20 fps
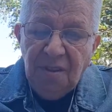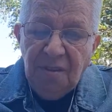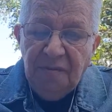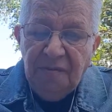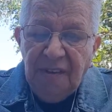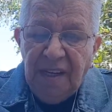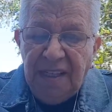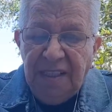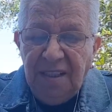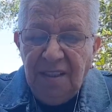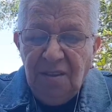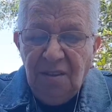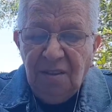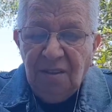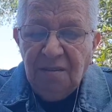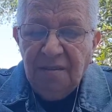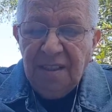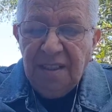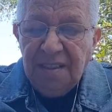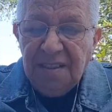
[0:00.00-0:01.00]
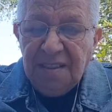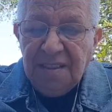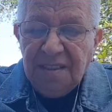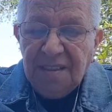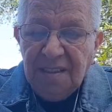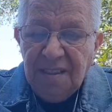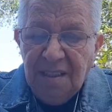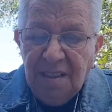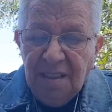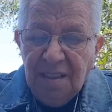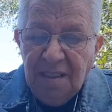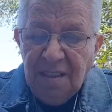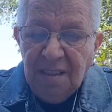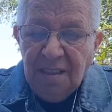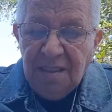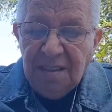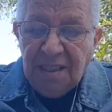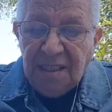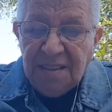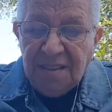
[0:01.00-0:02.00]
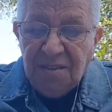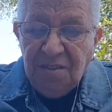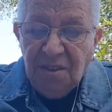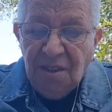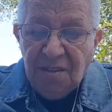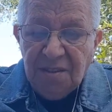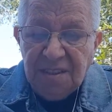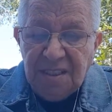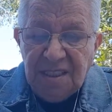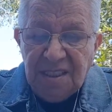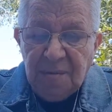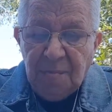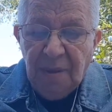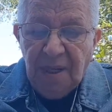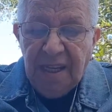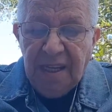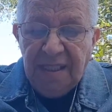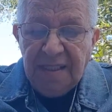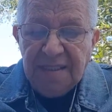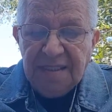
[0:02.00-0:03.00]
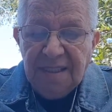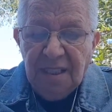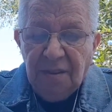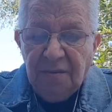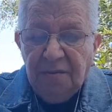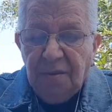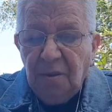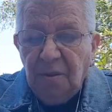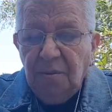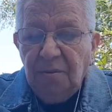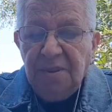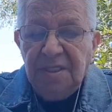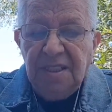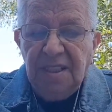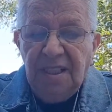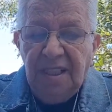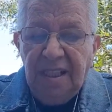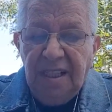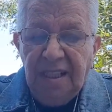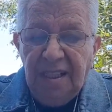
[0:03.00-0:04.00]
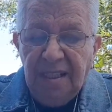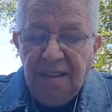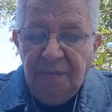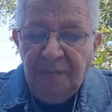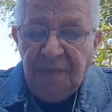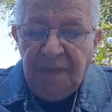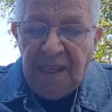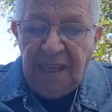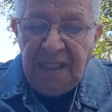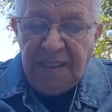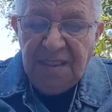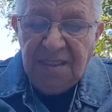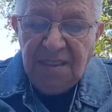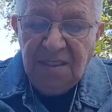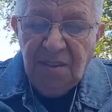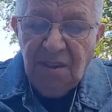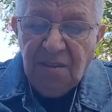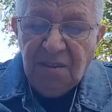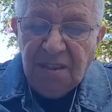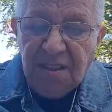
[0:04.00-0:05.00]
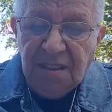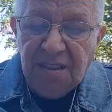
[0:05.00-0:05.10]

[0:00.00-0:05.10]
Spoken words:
or vainglorious, does not display itself haughtily, it is not